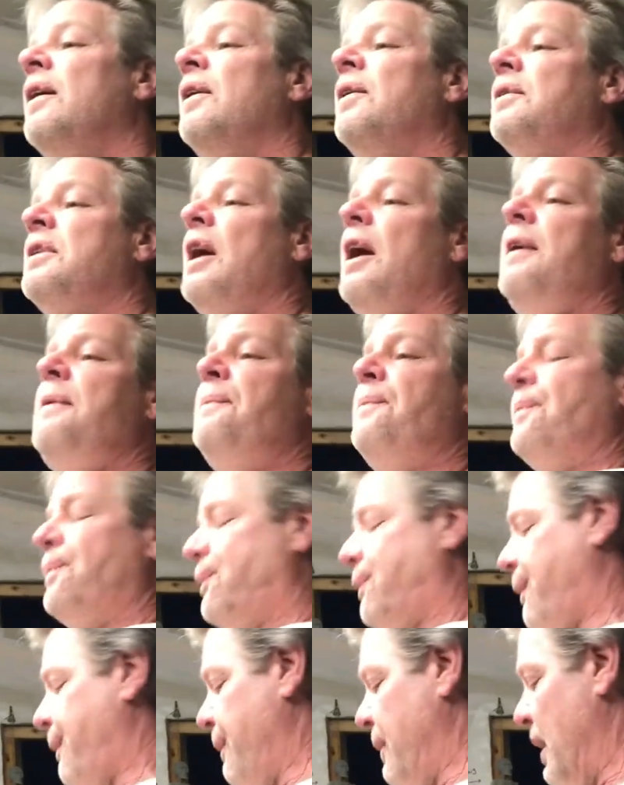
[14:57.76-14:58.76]
Okay.
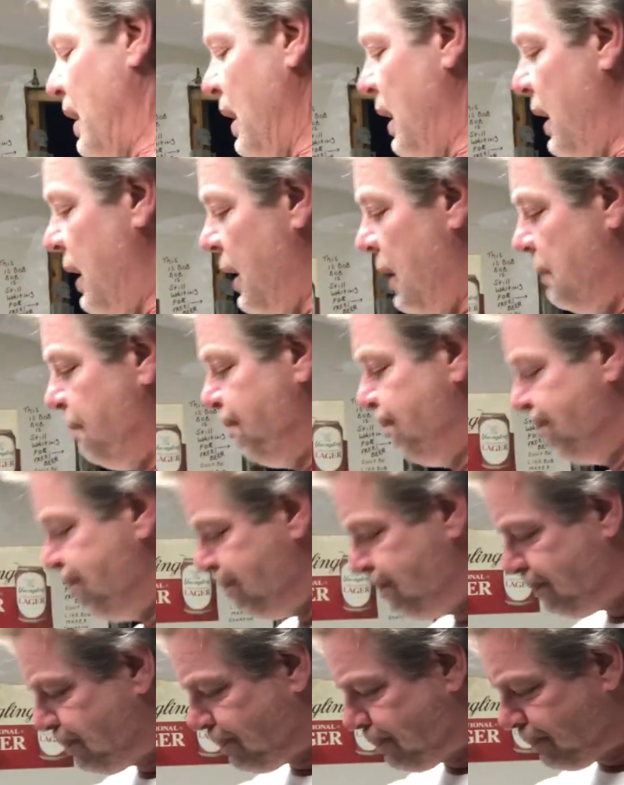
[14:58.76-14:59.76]
Um,
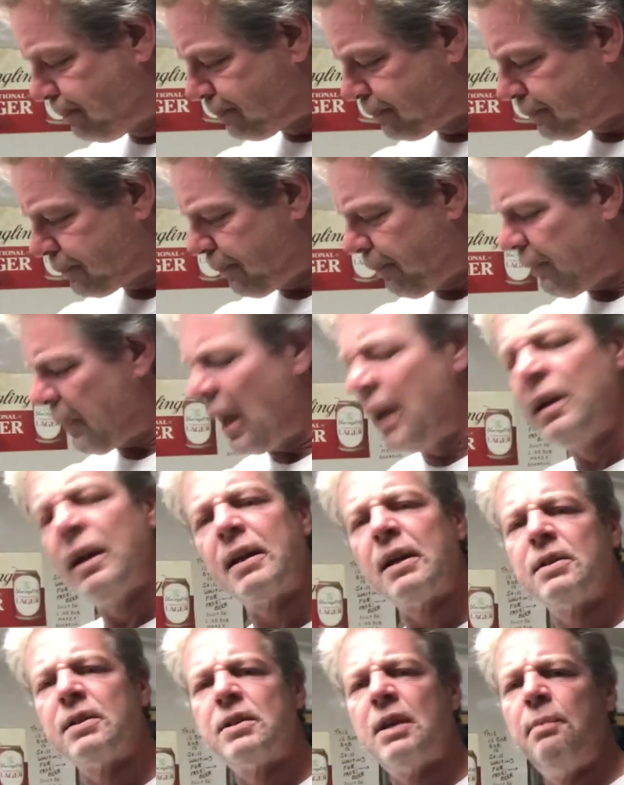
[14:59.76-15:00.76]
and
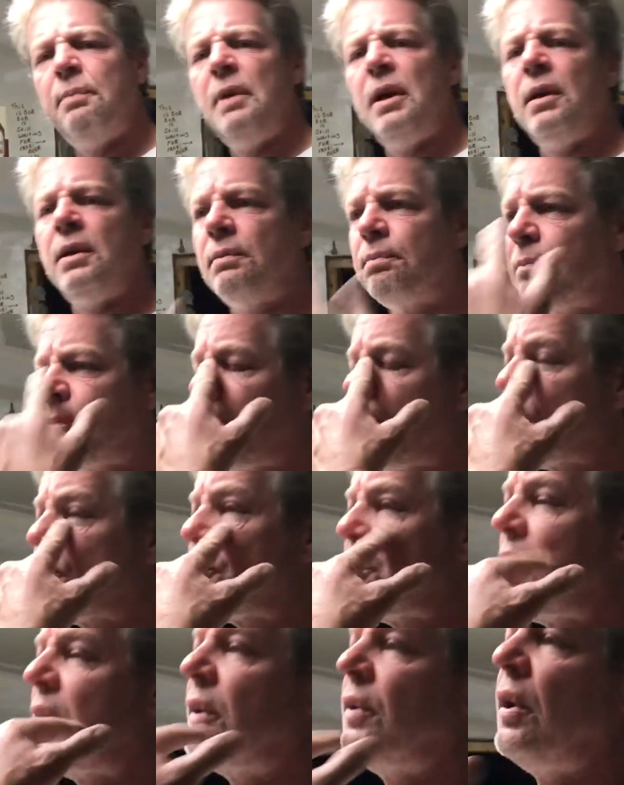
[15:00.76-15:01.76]
like I said, me and
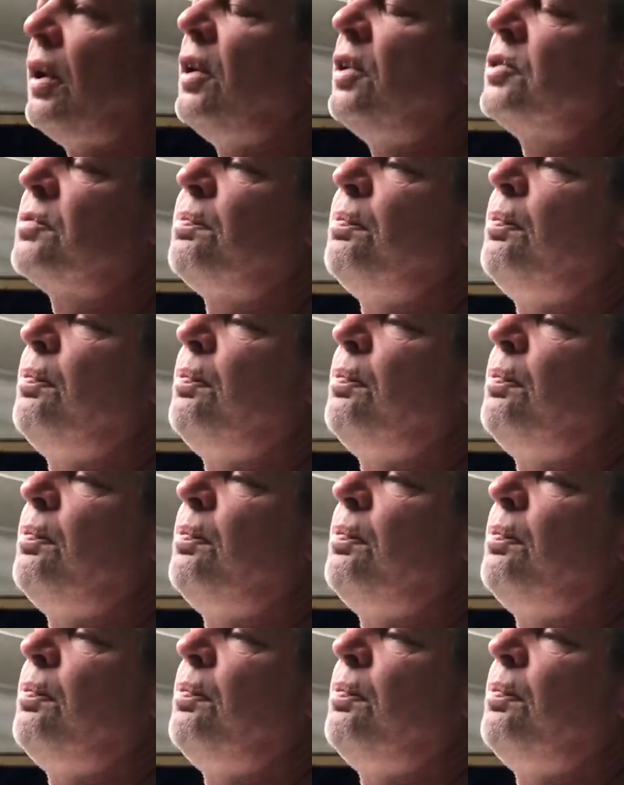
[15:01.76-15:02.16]
son-in-law,